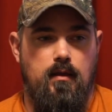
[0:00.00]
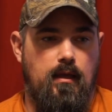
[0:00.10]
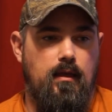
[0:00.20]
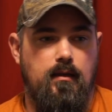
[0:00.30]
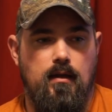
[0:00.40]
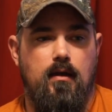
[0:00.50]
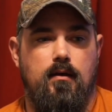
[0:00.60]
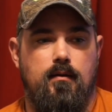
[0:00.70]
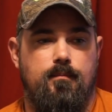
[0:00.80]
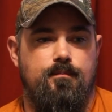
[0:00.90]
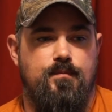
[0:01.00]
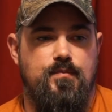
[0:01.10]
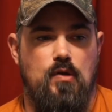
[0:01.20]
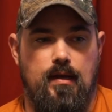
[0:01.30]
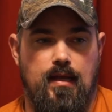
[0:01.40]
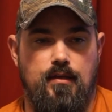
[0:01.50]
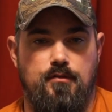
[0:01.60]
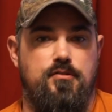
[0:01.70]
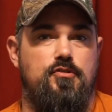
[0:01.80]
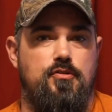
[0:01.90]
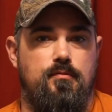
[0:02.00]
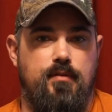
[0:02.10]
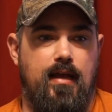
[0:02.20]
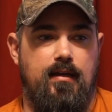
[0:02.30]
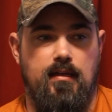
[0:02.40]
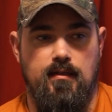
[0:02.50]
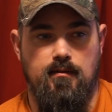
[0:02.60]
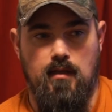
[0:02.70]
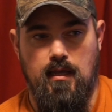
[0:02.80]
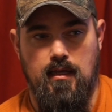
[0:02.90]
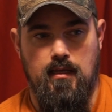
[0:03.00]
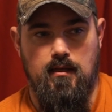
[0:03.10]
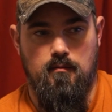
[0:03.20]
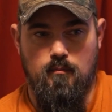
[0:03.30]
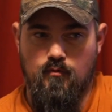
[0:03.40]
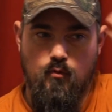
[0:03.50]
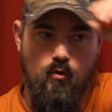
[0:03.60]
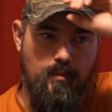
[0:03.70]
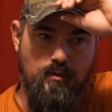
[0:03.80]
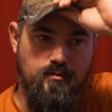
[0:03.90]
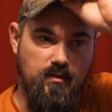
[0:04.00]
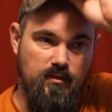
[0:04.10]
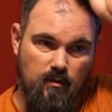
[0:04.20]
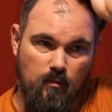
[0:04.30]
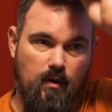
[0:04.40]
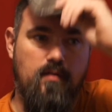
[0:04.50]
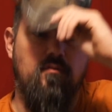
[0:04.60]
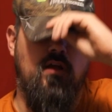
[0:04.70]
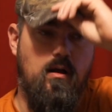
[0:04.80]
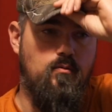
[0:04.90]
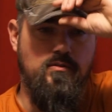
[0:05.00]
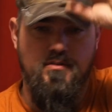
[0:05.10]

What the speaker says: And so I got used to shooting that. And before bow season or whatever, I would